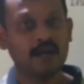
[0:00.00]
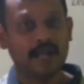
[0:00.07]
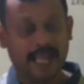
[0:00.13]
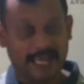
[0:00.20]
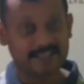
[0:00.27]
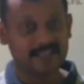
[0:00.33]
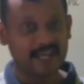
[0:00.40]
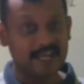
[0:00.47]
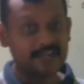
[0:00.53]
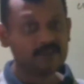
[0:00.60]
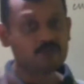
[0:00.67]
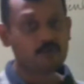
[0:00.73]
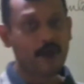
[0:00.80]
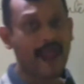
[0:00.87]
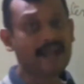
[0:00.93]
In the
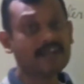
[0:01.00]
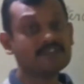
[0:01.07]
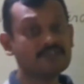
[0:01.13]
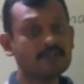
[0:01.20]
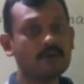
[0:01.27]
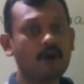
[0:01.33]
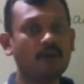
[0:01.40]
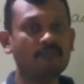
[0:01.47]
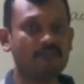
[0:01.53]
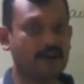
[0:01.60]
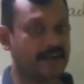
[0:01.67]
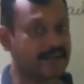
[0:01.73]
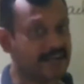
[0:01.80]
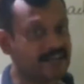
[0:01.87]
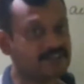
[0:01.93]
interaction of
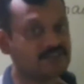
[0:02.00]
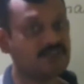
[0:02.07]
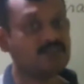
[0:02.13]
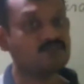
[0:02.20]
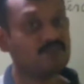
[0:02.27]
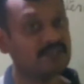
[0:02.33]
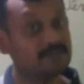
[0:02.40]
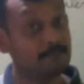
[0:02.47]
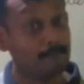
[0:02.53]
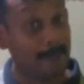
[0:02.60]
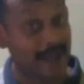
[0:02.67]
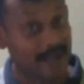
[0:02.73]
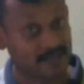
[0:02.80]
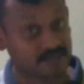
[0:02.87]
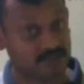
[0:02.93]
radiations with
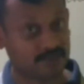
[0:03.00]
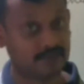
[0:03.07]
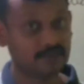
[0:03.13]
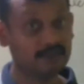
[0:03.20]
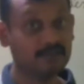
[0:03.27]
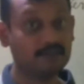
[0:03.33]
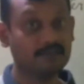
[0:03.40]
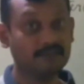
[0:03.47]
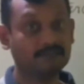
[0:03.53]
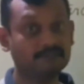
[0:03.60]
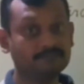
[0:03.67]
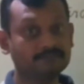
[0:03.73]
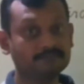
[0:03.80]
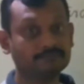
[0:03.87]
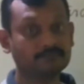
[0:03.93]
matter,
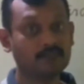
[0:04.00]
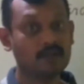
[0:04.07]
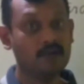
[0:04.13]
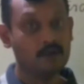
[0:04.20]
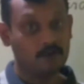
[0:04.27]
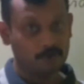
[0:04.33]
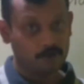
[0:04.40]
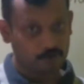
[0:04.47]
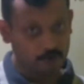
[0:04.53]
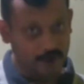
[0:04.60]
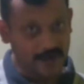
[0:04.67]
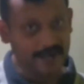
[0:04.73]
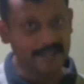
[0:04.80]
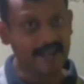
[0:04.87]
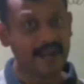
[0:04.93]

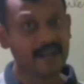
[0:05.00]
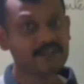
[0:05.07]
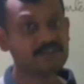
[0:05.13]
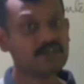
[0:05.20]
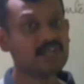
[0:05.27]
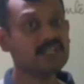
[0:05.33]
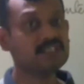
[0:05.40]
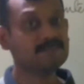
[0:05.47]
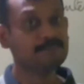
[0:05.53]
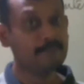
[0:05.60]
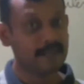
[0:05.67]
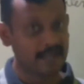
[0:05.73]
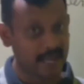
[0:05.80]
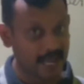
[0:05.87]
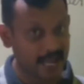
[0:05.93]
radiations
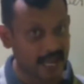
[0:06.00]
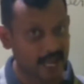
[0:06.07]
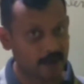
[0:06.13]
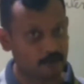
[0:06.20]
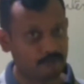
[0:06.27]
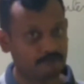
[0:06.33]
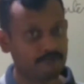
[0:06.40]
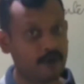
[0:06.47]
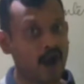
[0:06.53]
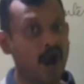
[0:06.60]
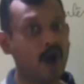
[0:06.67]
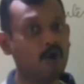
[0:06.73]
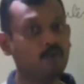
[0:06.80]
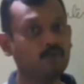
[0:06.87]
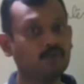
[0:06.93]
behave
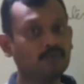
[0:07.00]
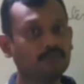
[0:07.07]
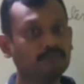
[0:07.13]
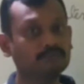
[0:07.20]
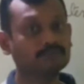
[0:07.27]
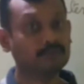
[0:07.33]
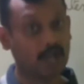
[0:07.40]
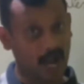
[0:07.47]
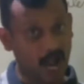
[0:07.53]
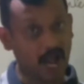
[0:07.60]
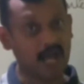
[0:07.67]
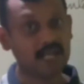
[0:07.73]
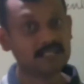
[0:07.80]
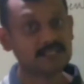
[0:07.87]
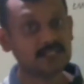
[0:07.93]
how?
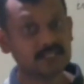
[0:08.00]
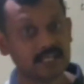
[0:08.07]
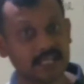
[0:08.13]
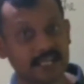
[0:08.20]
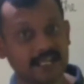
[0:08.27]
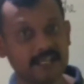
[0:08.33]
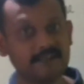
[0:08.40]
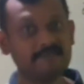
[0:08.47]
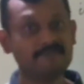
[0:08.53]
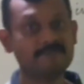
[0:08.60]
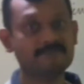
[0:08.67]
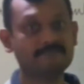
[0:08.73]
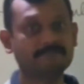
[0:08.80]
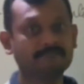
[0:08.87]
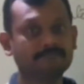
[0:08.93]
As if
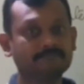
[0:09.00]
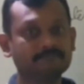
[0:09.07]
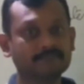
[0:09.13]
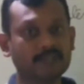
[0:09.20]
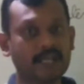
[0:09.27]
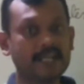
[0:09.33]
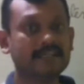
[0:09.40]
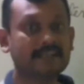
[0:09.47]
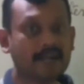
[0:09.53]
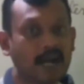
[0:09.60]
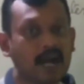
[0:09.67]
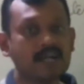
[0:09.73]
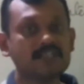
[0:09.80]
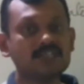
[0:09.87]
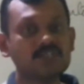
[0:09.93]
it
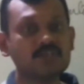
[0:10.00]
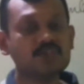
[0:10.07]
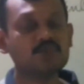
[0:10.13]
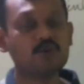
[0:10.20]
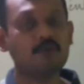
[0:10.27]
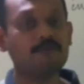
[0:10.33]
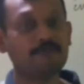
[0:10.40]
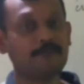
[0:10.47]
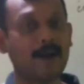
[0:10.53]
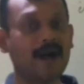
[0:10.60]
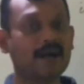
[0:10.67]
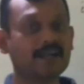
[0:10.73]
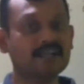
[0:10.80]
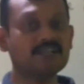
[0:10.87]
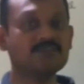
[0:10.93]
consists of
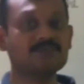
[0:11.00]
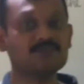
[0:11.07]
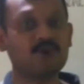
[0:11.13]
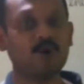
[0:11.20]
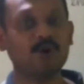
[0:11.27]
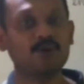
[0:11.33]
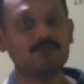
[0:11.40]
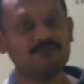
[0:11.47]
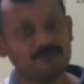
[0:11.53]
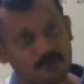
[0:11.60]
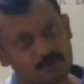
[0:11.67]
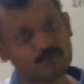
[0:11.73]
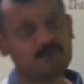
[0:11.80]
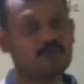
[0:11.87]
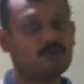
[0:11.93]
particles called
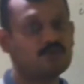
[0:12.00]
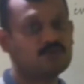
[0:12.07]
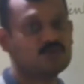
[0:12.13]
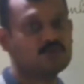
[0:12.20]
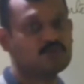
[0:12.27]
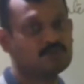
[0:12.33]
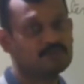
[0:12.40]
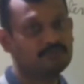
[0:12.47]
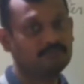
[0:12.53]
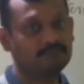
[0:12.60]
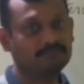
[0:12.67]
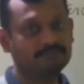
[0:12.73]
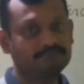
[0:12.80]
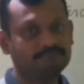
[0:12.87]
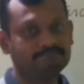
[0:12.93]
photons.
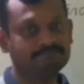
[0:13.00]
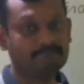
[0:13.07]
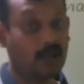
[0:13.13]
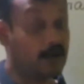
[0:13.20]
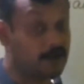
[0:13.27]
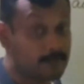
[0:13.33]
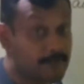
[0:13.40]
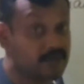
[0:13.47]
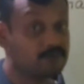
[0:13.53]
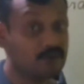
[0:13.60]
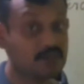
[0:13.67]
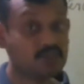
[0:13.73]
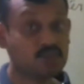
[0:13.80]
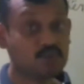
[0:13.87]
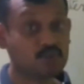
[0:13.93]
I repeat
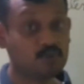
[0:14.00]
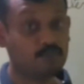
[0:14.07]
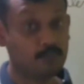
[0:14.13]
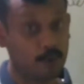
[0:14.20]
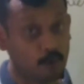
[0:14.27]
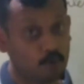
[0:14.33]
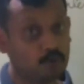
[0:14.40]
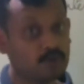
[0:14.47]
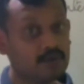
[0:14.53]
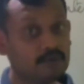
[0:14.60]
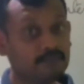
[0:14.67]
once more.